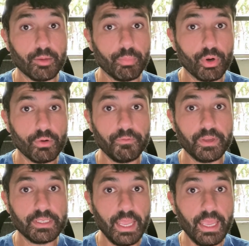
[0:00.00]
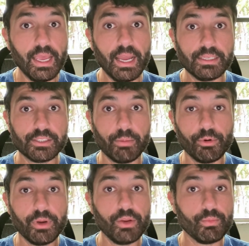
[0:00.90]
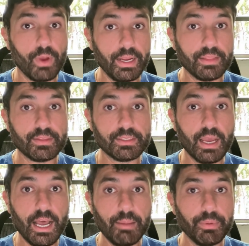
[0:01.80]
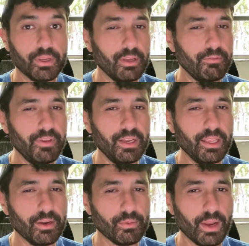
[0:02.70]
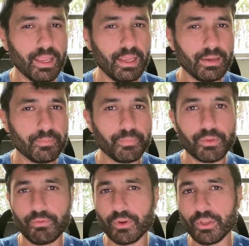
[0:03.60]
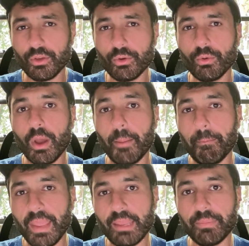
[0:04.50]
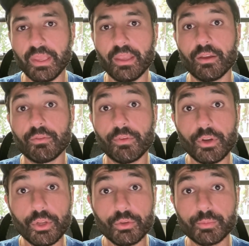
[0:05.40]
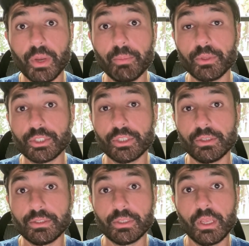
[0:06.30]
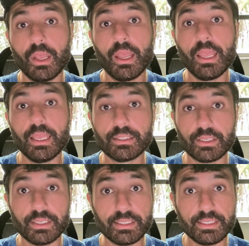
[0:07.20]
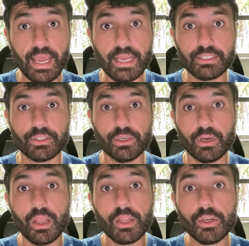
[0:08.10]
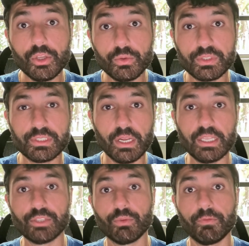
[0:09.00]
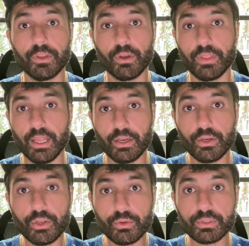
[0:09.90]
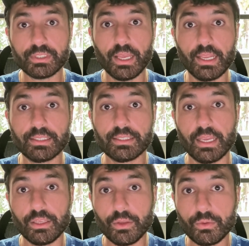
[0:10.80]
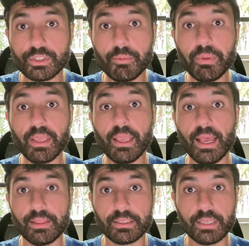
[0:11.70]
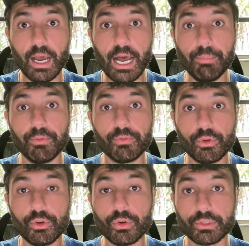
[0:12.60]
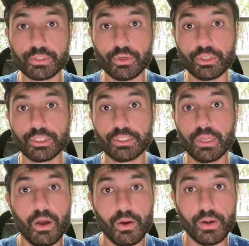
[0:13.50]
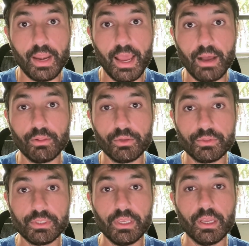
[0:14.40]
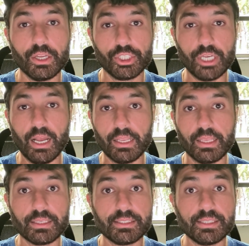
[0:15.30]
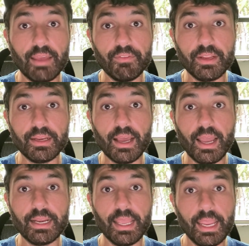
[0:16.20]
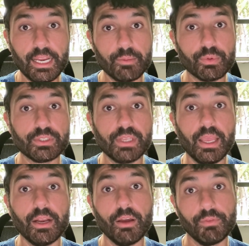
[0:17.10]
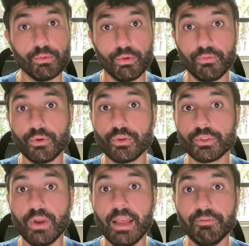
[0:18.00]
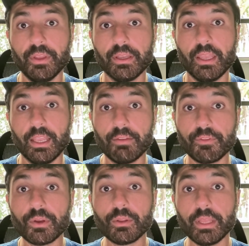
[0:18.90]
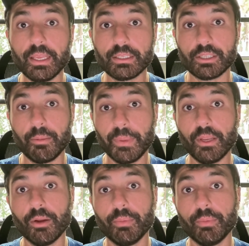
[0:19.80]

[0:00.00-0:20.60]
a perfect A I summary right at the top? Convenient, right? For you, maybe. For news publishers, it's a disaster. New studies reveal that news sites that used to be at the top of Google search are now losing a shocking seventy-nine to eighty percent of the referral traffic if their links appear